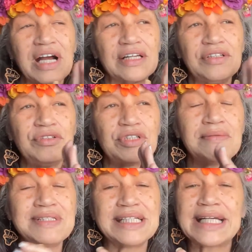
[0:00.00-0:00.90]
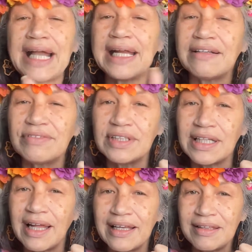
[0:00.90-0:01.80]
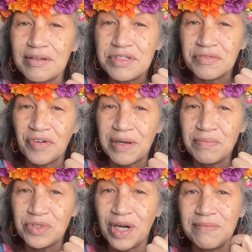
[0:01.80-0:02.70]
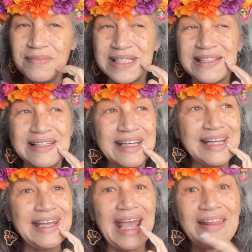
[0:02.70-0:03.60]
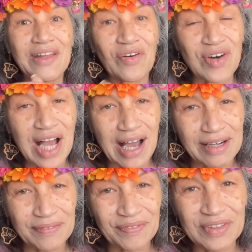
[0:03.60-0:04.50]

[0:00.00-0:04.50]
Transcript: are other drums that kind of look like those frame drums, and they're not.